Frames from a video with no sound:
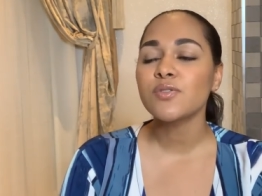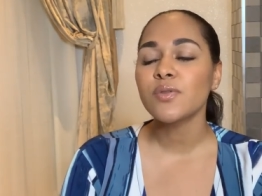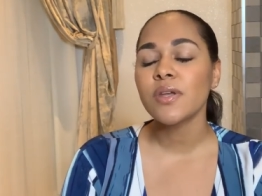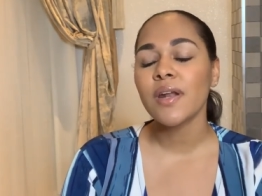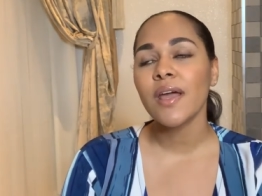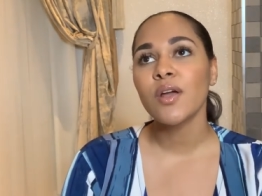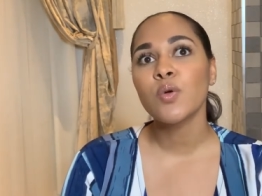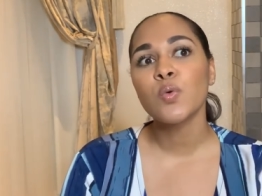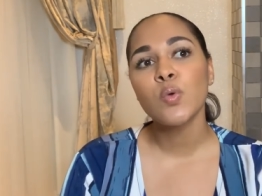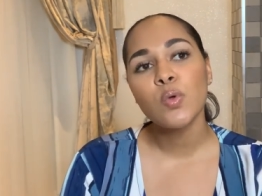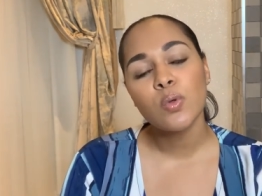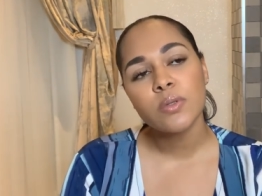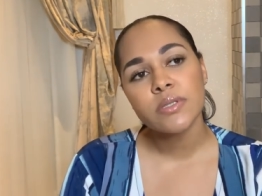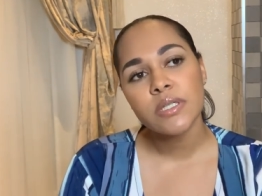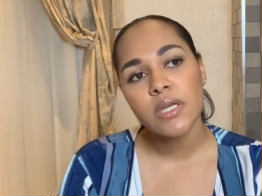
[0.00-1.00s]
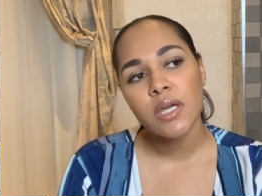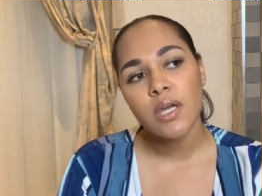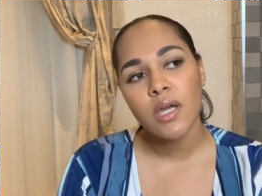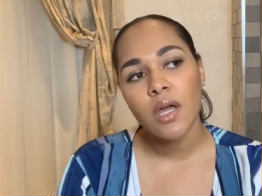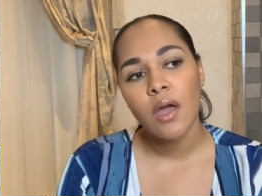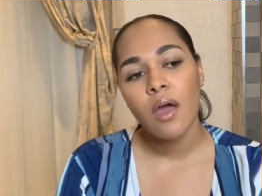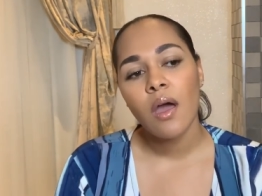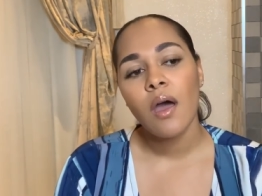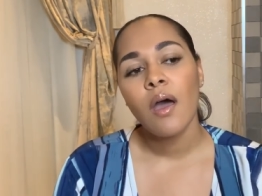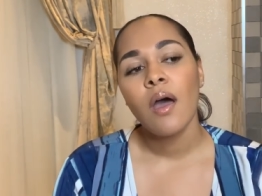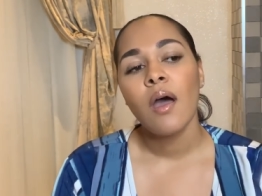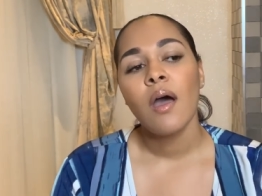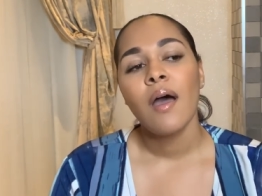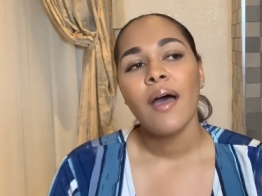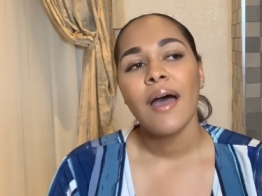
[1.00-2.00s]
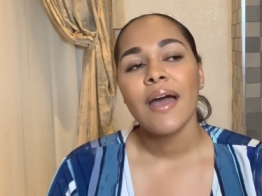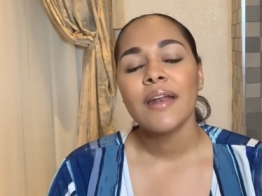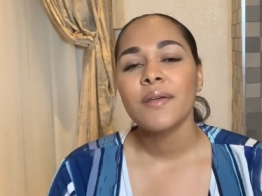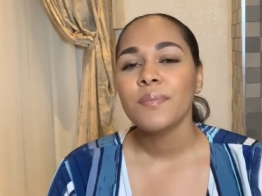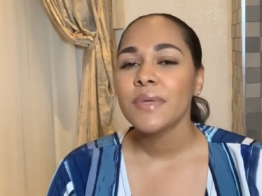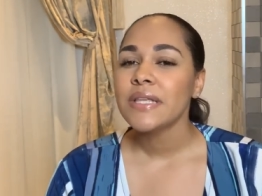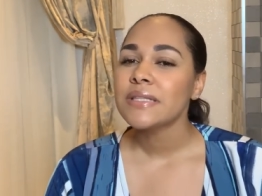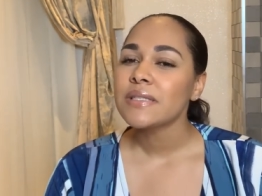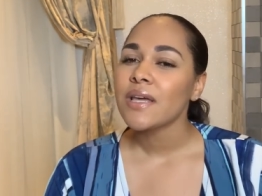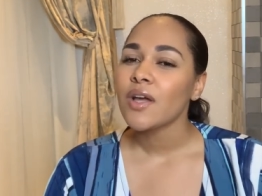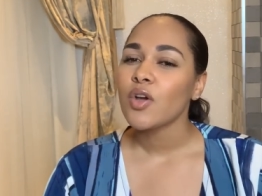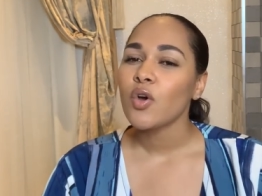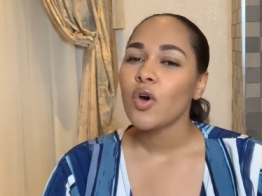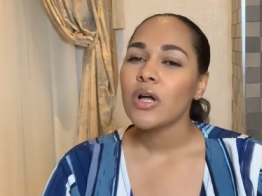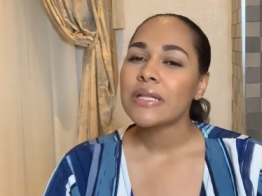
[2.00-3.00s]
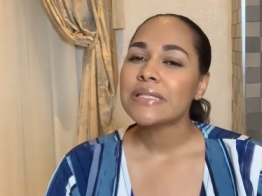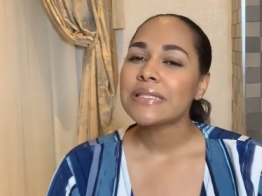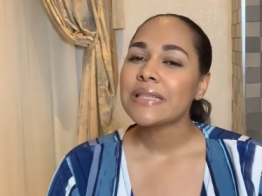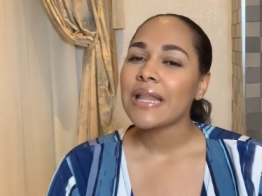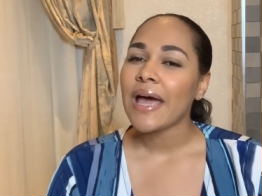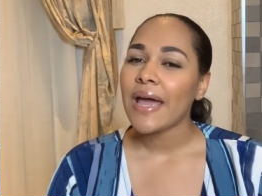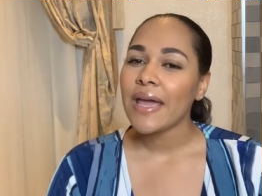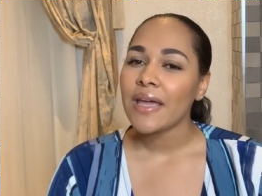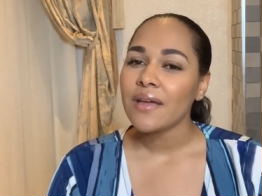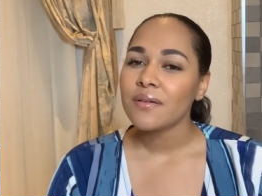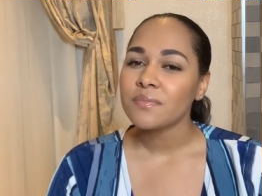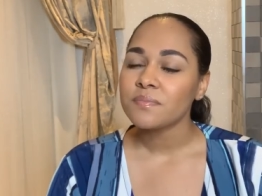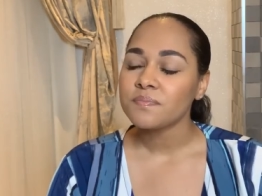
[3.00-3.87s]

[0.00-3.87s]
So then I Googled it and it means like God's light